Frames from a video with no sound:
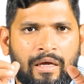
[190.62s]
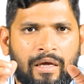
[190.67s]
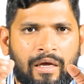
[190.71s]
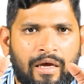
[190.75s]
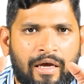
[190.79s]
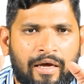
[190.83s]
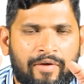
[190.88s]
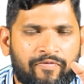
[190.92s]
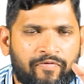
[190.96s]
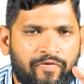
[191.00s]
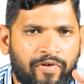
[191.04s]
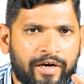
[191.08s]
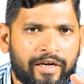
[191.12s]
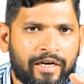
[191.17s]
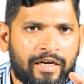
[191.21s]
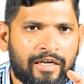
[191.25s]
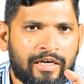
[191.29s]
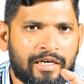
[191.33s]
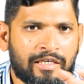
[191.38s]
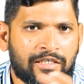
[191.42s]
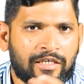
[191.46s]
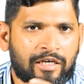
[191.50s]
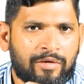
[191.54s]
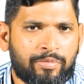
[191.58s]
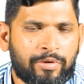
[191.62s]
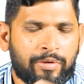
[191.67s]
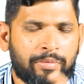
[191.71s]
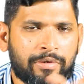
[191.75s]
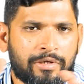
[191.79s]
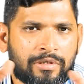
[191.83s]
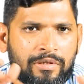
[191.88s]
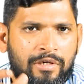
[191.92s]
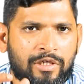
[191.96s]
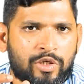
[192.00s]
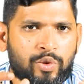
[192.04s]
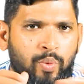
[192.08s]
And finally, SAP
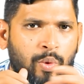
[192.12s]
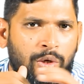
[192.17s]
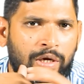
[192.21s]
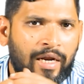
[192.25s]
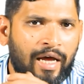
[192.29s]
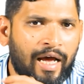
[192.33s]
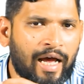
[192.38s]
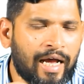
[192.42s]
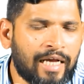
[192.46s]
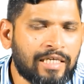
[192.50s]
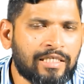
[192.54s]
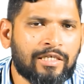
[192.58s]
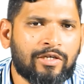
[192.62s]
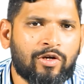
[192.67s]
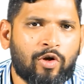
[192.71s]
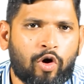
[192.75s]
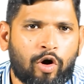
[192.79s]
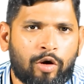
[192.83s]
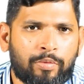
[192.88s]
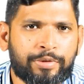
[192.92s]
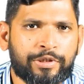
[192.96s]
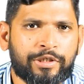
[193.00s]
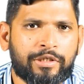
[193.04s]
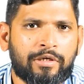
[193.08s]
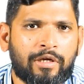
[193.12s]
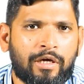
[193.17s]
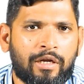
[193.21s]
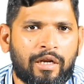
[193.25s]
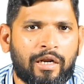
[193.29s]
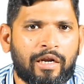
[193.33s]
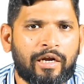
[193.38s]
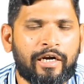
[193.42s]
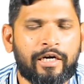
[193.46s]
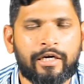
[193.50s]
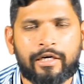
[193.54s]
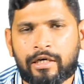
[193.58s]
Business One has an optional
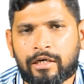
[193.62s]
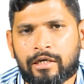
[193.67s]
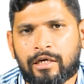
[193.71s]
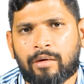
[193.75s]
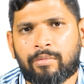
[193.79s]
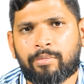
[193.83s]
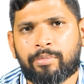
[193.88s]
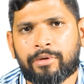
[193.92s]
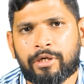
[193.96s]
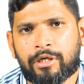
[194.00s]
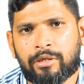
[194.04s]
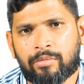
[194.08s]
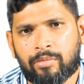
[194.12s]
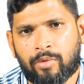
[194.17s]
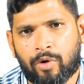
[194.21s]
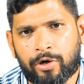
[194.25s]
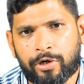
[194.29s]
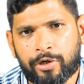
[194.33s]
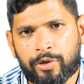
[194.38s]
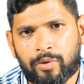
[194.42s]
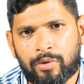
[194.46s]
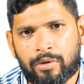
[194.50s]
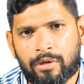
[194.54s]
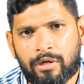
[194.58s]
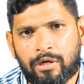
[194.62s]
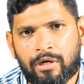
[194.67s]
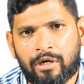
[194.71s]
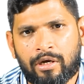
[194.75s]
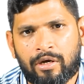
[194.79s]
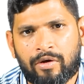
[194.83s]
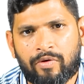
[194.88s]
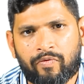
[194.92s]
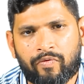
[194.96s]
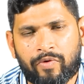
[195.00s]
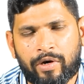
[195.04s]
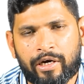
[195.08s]
intercompany module
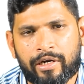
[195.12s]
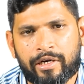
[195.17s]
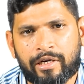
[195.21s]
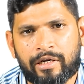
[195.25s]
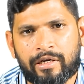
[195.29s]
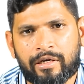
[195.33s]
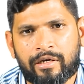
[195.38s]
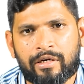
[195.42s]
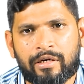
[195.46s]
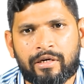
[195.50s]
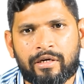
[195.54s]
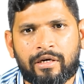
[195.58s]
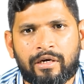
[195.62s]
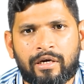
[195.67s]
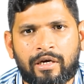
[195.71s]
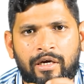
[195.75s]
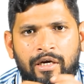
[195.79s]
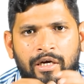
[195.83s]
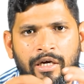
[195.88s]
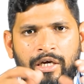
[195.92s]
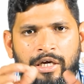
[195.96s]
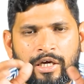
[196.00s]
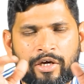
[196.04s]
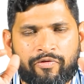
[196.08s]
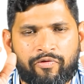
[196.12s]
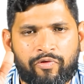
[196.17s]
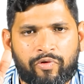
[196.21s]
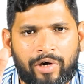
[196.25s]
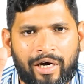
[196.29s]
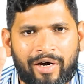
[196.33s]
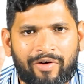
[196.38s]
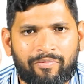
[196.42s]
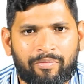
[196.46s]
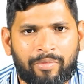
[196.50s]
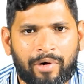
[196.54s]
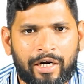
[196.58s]
wherein if you
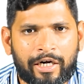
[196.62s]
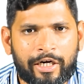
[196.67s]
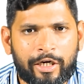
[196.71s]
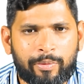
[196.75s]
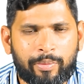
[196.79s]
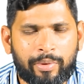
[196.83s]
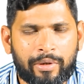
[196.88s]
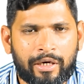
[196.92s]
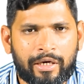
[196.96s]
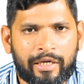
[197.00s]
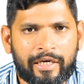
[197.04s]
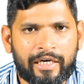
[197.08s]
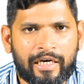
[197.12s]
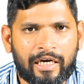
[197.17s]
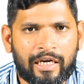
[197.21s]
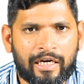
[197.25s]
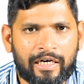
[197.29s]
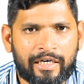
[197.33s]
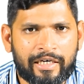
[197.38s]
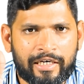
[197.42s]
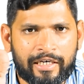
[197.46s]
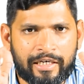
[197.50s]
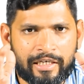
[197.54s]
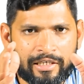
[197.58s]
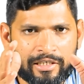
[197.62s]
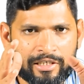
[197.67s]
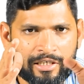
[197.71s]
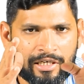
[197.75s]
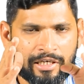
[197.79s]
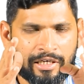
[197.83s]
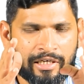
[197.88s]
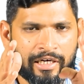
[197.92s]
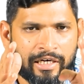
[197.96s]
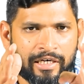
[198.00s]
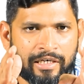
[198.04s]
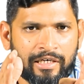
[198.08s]
have multiple legal entities
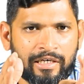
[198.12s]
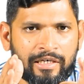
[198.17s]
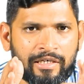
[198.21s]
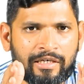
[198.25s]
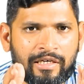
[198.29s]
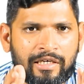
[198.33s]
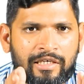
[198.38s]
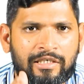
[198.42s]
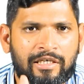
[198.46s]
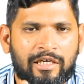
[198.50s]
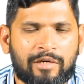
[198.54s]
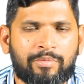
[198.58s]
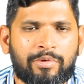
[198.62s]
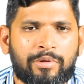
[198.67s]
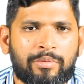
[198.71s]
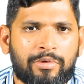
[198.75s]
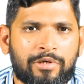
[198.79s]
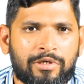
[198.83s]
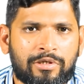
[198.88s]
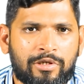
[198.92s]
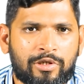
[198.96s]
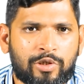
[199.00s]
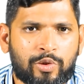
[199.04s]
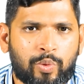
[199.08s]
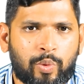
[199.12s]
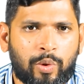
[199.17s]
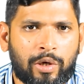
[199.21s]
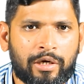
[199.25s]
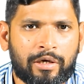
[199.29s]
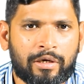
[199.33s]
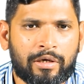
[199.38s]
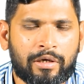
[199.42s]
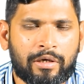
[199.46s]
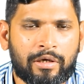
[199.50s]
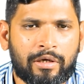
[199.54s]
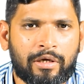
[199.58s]
created in SAP Business One,